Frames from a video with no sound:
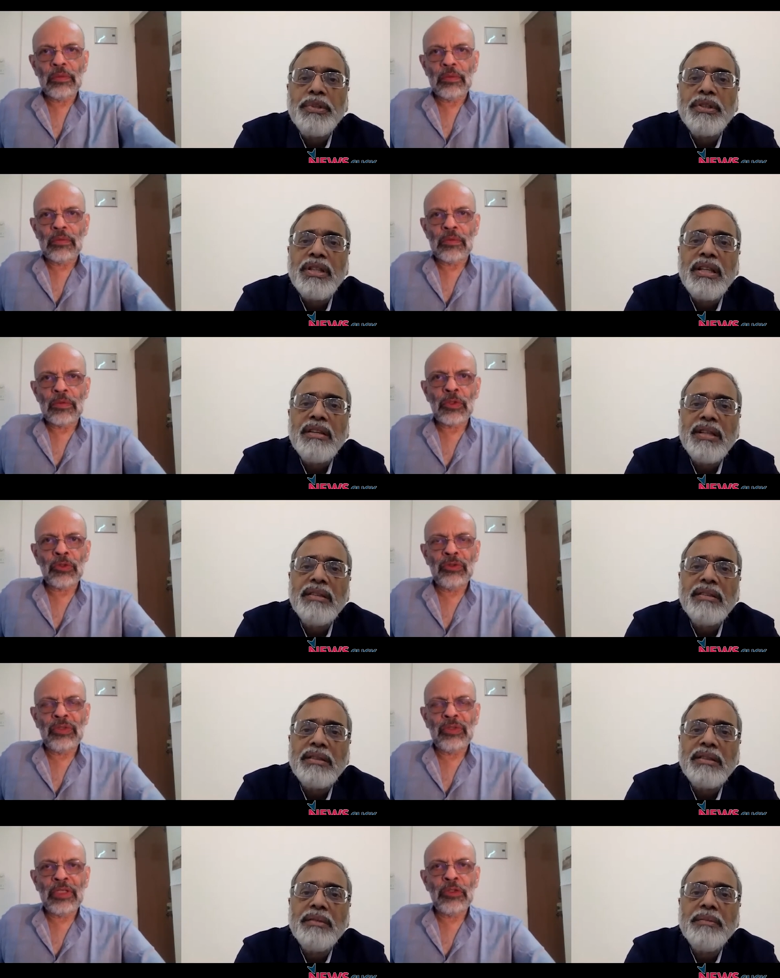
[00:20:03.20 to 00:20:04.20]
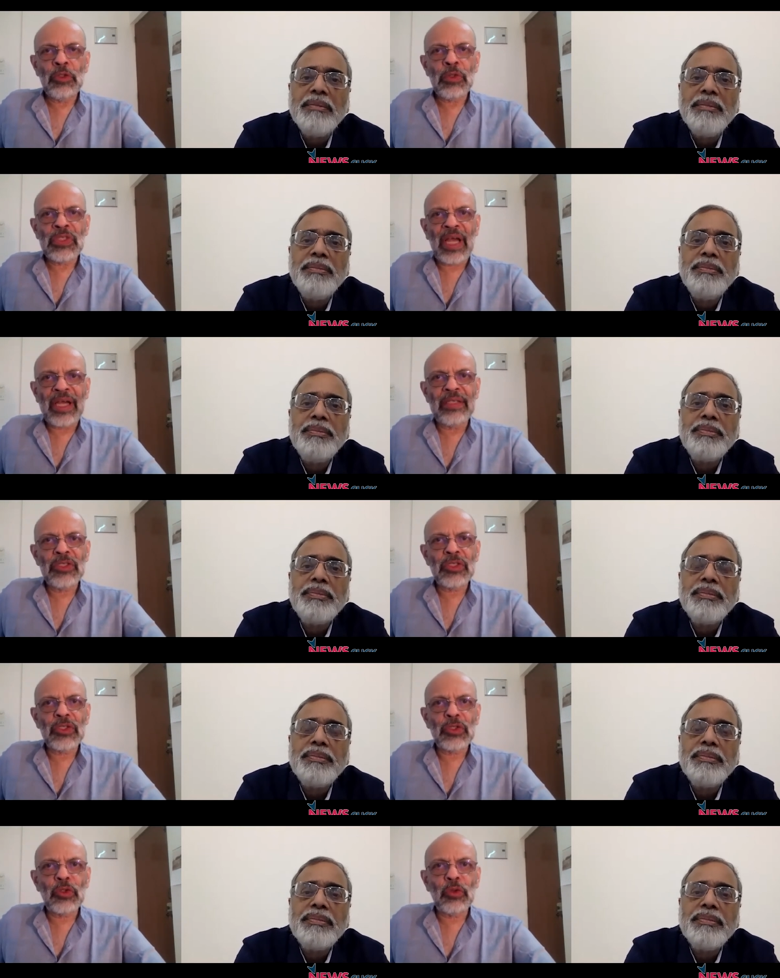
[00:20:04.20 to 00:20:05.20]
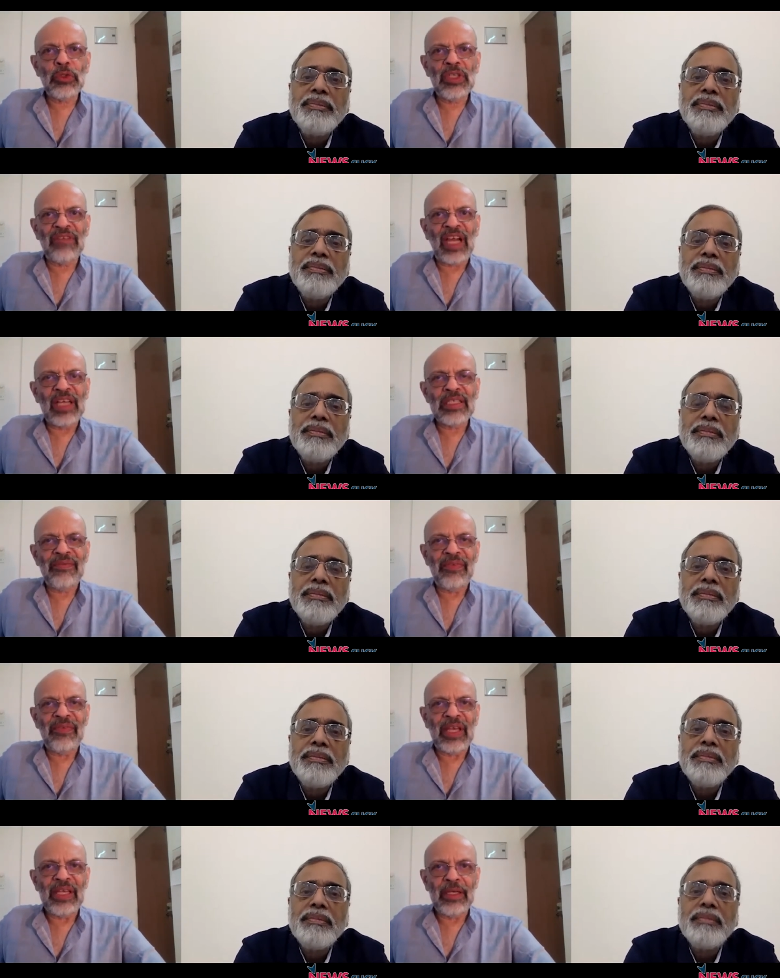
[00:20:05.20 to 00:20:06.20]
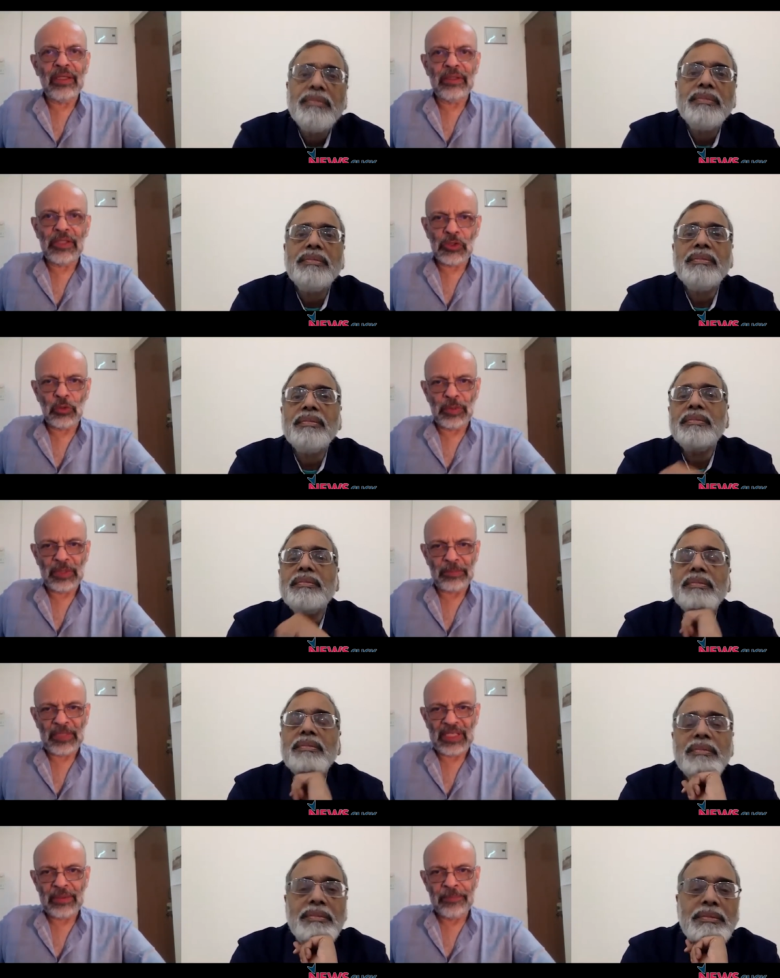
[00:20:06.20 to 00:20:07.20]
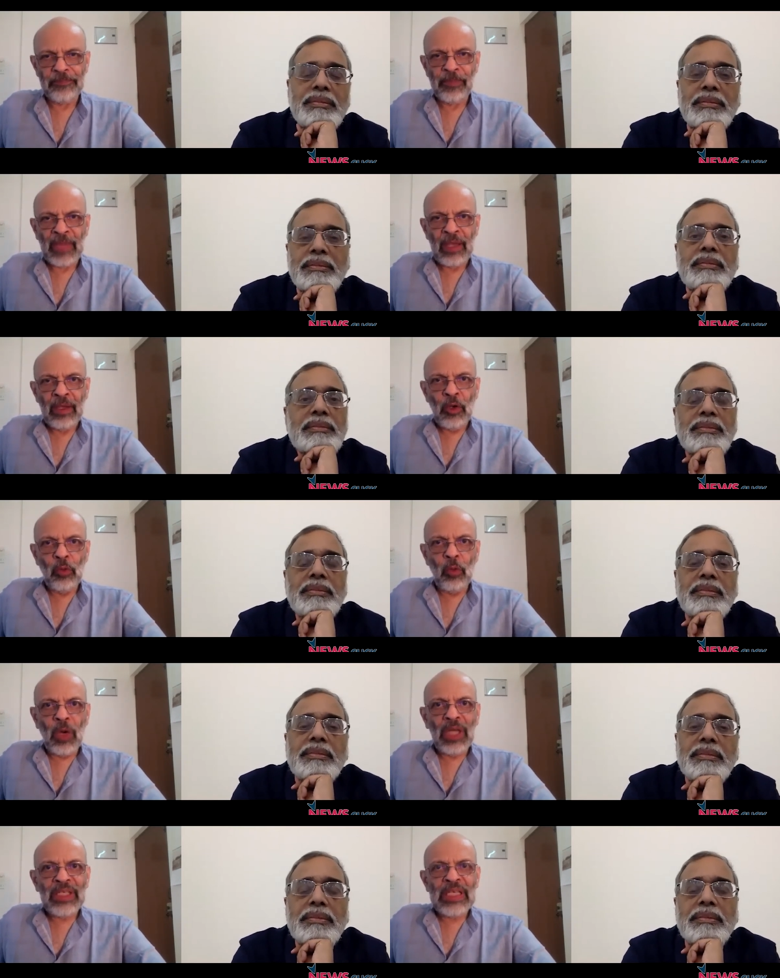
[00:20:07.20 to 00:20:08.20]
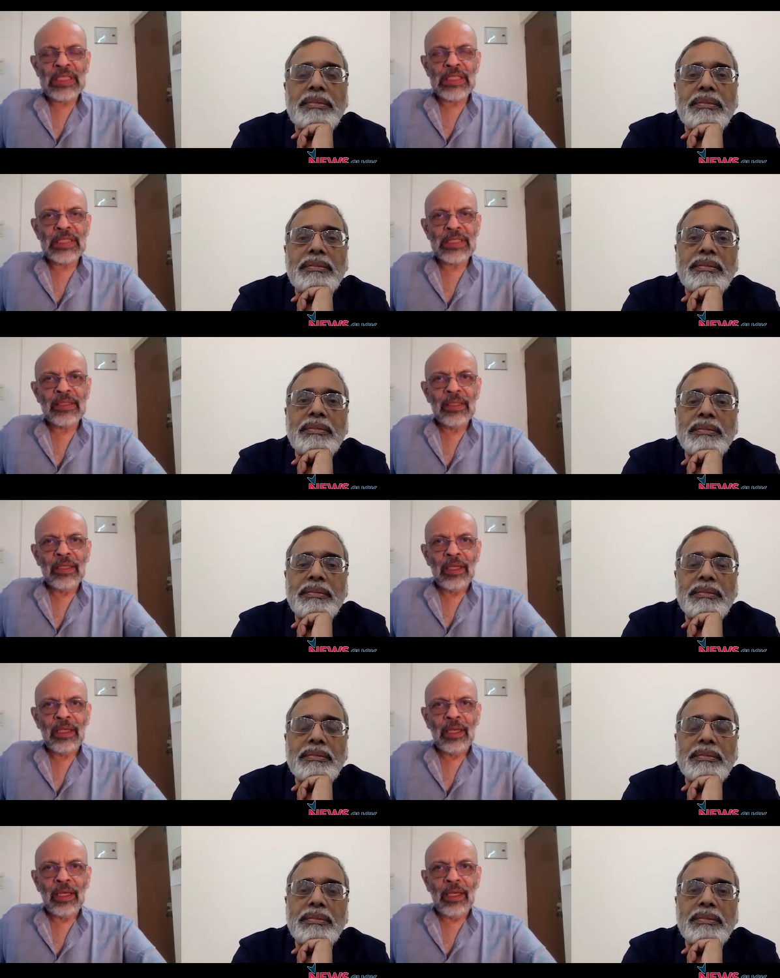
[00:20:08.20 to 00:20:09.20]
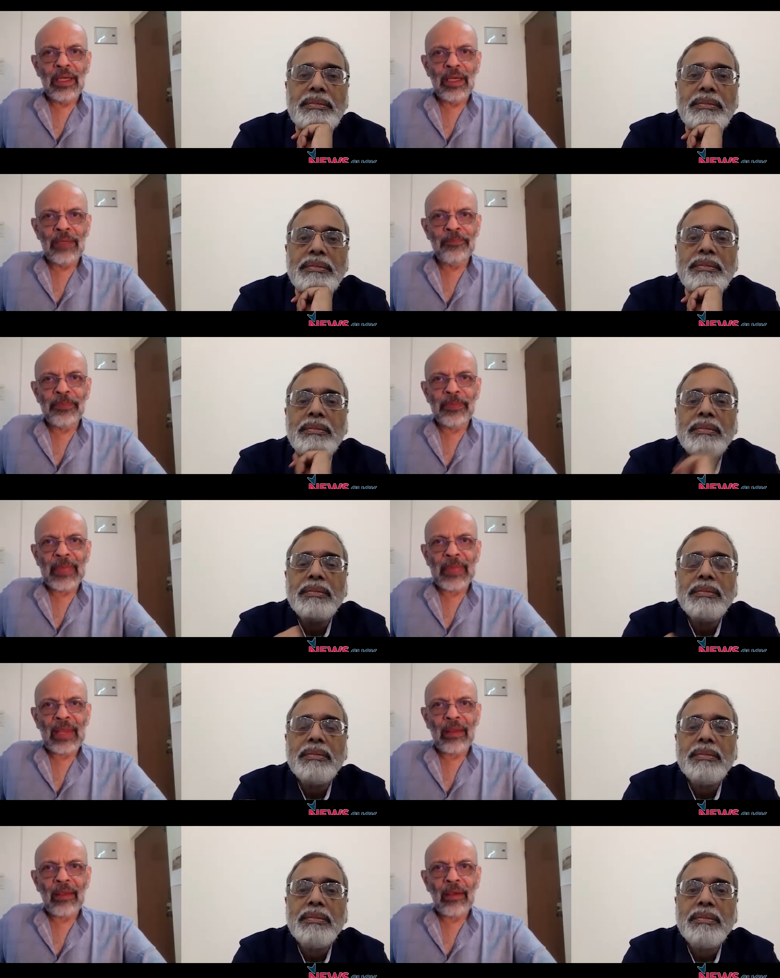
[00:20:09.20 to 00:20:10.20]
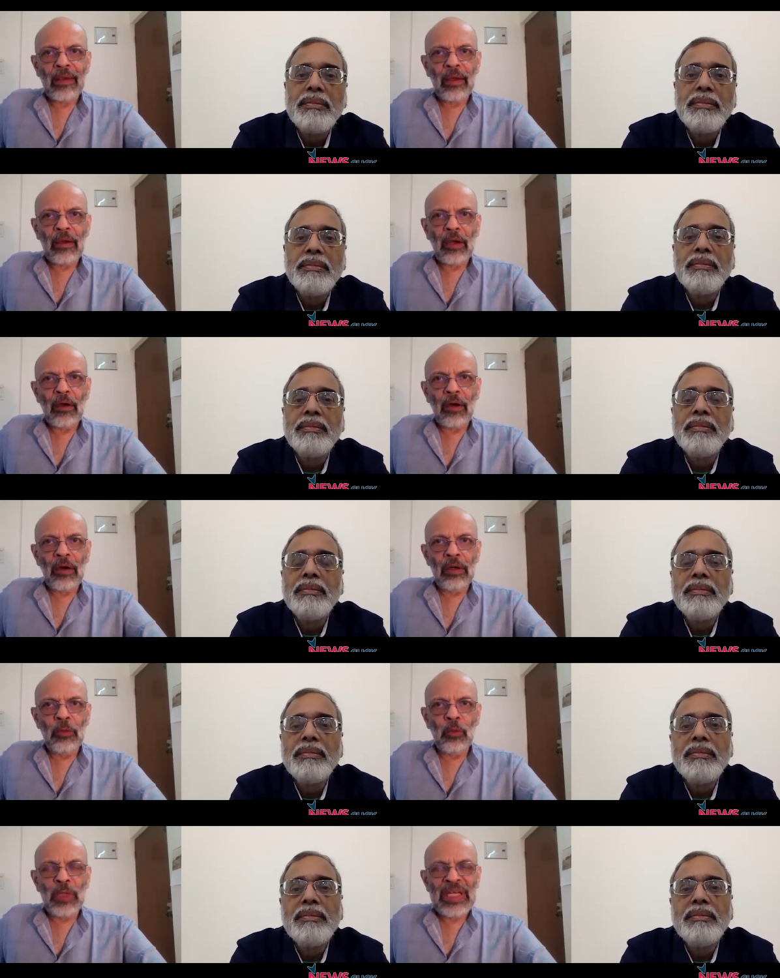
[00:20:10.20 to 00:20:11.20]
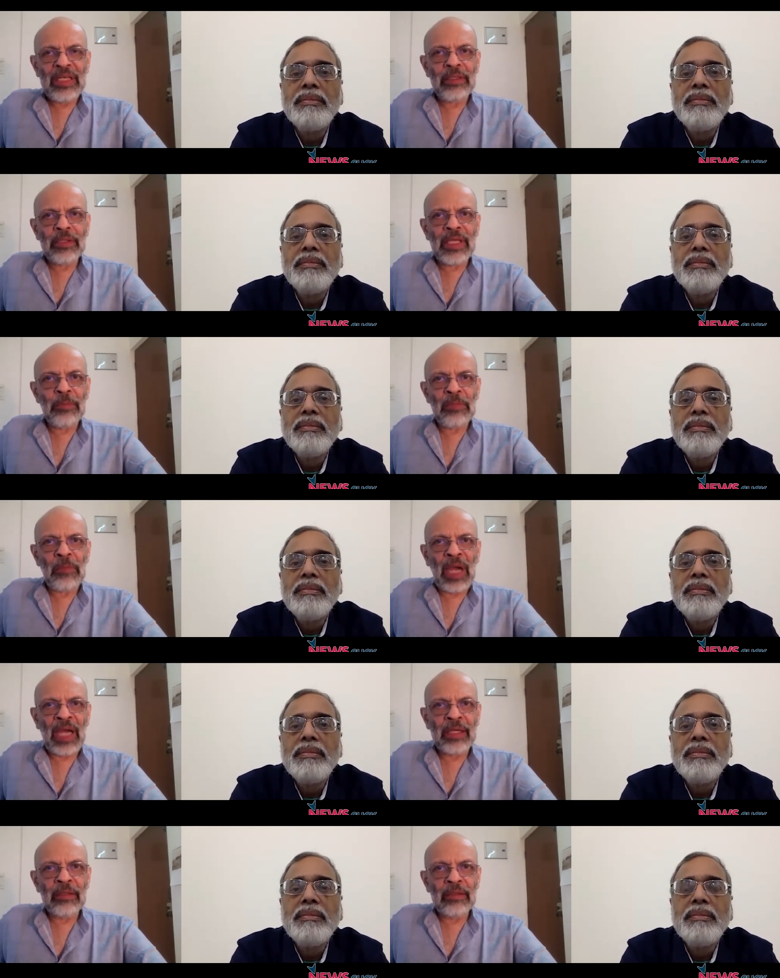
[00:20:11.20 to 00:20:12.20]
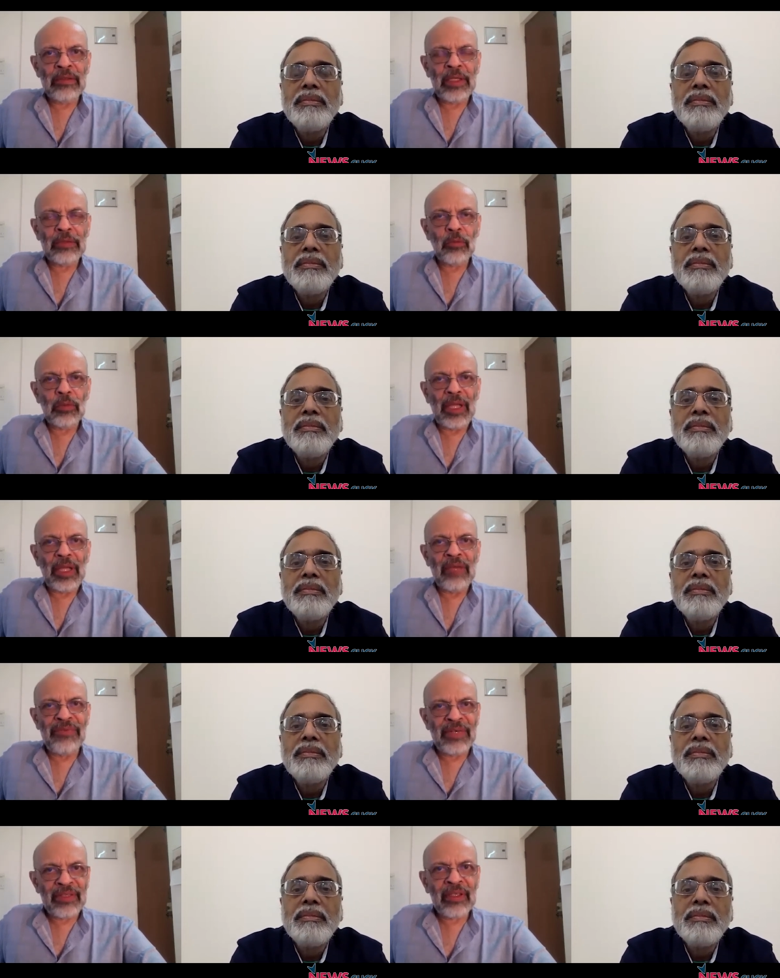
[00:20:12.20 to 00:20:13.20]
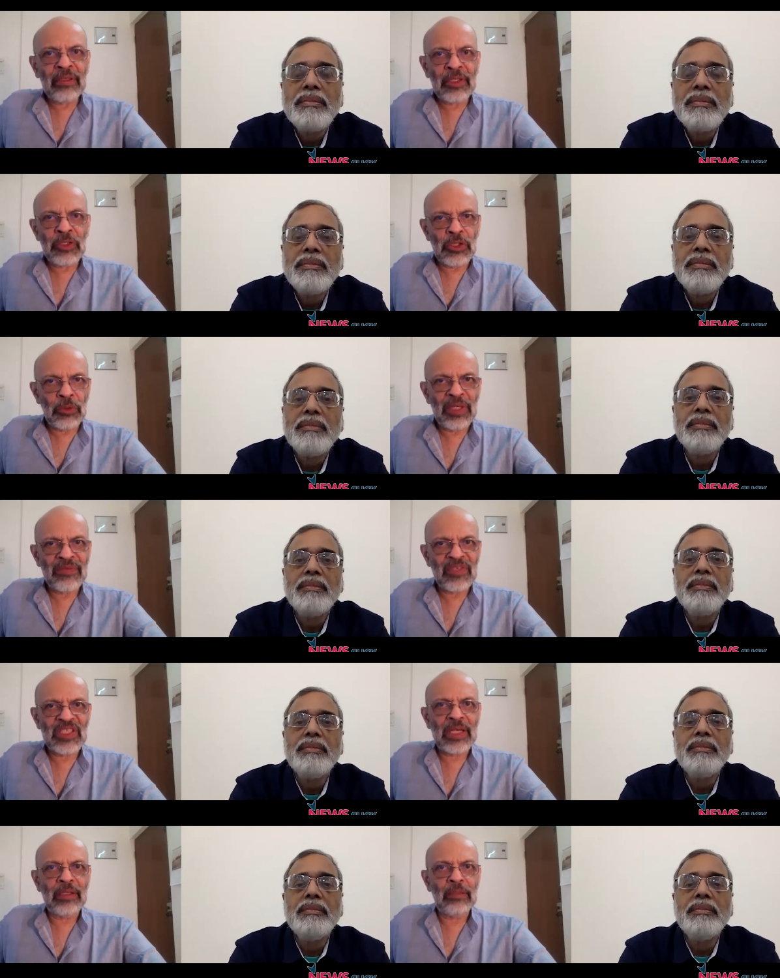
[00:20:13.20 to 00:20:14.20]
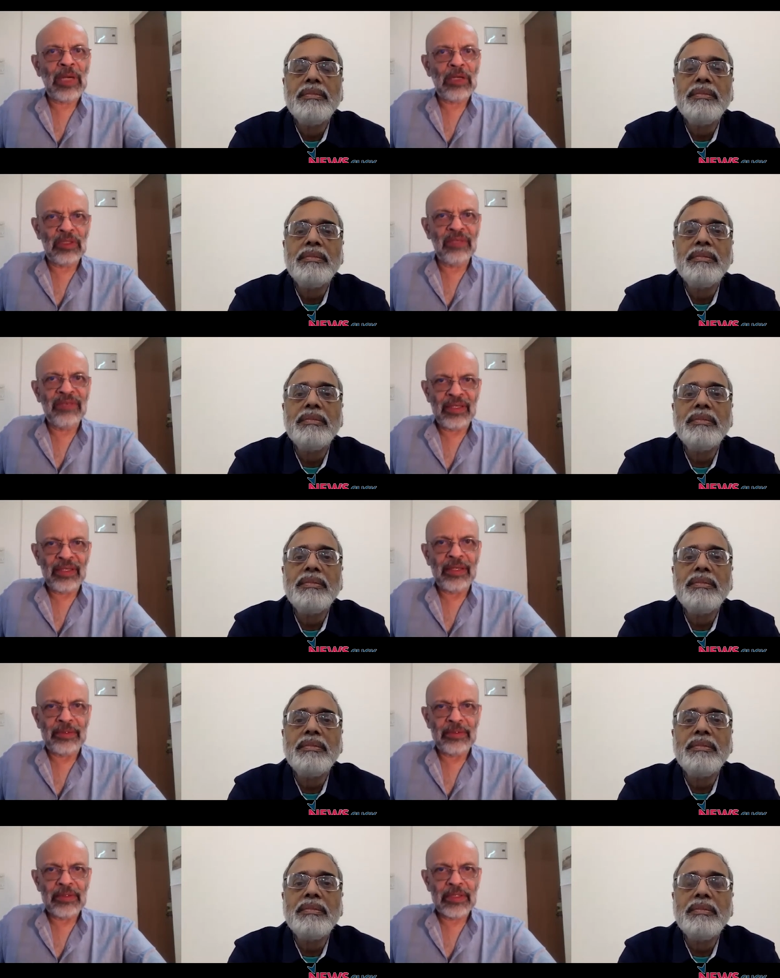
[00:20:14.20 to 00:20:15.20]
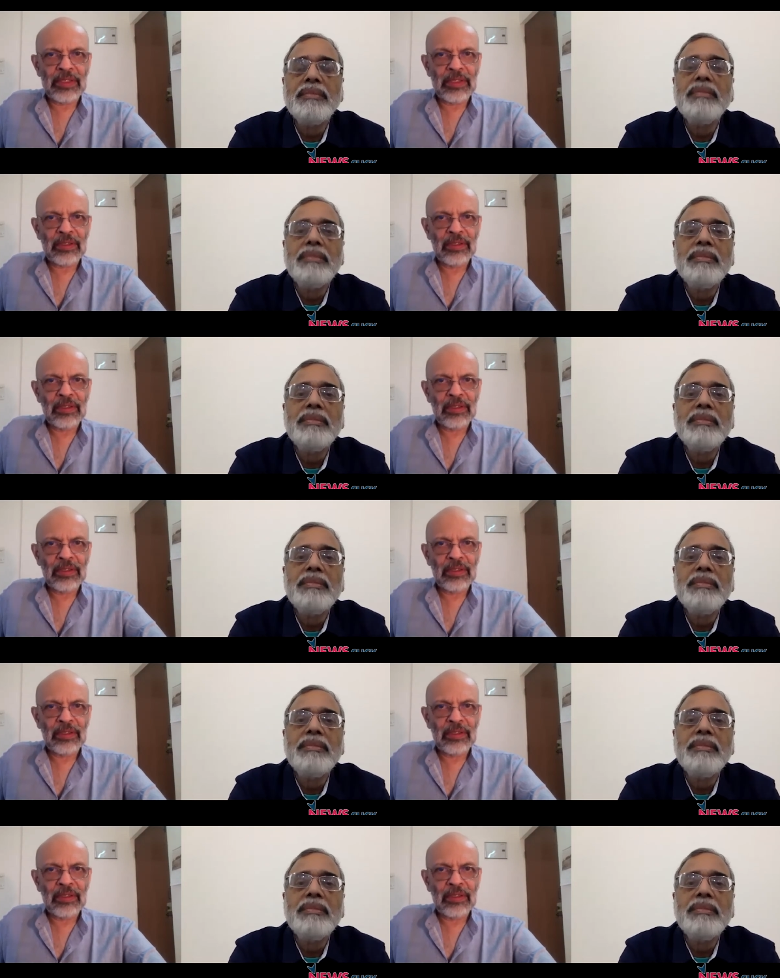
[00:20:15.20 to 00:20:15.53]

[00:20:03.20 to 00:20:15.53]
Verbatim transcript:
Speaker 1: so there are two sides to the virus variant issue, Praveer. One is, um, we need to keep in mind that everything that you have said about the variants